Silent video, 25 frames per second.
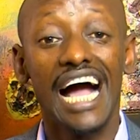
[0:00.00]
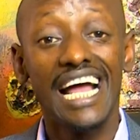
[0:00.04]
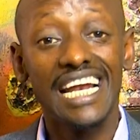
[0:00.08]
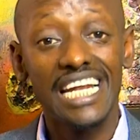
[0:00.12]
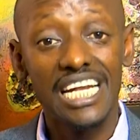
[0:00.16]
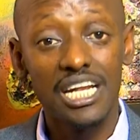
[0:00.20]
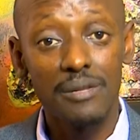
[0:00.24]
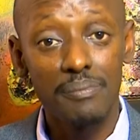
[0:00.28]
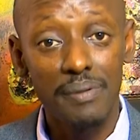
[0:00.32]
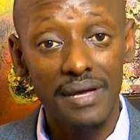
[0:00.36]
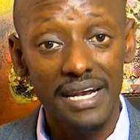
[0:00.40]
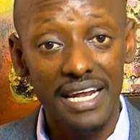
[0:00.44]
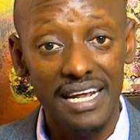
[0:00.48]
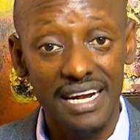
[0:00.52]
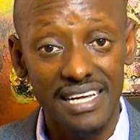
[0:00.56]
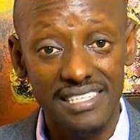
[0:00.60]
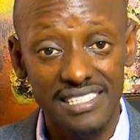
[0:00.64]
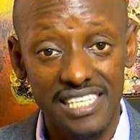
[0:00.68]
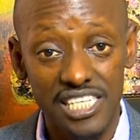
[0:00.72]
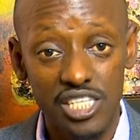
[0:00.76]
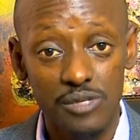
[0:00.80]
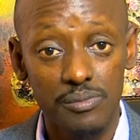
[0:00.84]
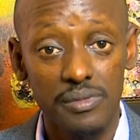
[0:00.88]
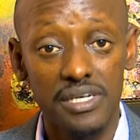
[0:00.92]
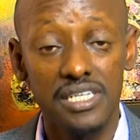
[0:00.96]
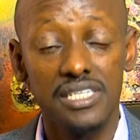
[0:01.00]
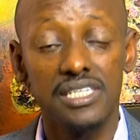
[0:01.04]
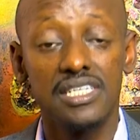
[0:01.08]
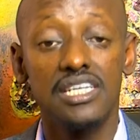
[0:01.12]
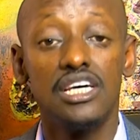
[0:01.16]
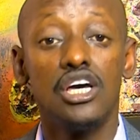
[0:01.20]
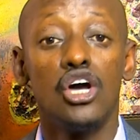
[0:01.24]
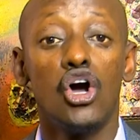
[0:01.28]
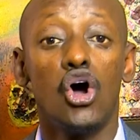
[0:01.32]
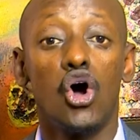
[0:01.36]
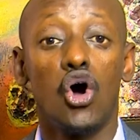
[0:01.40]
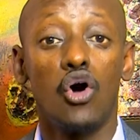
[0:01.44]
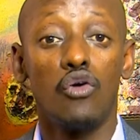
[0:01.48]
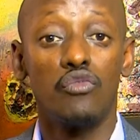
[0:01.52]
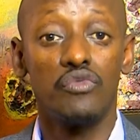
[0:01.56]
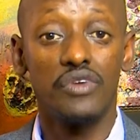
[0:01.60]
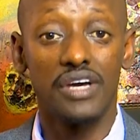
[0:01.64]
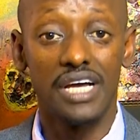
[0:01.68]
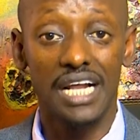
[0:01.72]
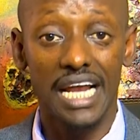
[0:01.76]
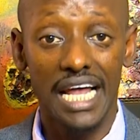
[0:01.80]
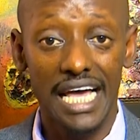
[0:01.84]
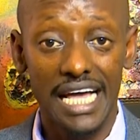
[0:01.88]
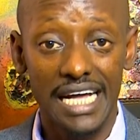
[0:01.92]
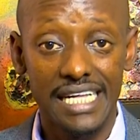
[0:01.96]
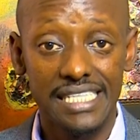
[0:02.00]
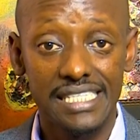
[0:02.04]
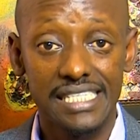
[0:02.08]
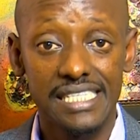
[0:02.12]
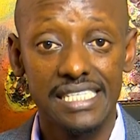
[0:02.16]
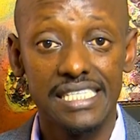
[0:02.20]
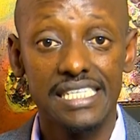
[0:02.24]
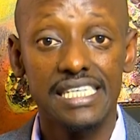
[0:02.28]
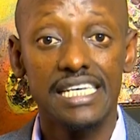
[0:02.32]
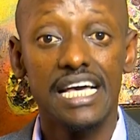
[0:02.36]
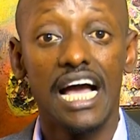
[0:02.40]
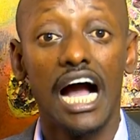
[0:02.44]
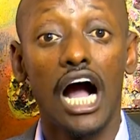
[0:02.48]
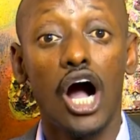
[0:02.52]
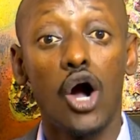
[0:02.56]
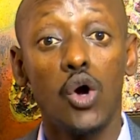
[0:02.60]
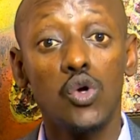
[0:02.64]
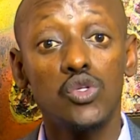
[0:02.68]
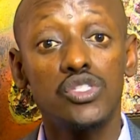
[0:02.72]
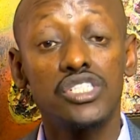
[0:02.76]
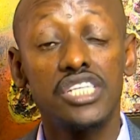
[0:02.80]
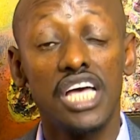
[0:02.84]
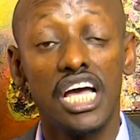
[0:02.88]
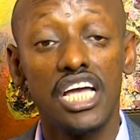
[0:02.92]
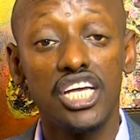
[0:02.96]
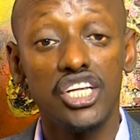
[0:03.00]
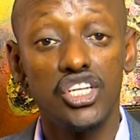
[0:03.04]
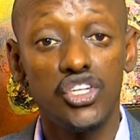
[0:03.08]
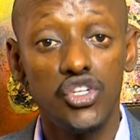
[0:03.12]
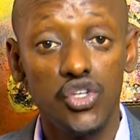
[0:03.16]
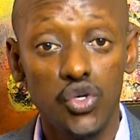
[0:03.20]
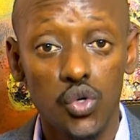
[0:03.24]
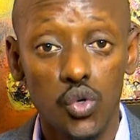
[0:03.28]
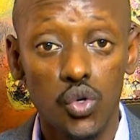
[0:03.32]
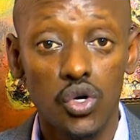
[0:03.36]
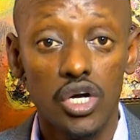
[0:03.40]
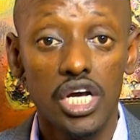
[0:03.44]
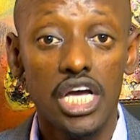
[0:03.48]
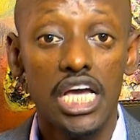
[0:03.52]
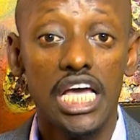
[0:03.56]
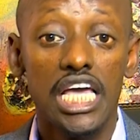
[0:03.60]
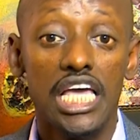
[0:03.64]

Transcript: An independent assessment of the clients outside you.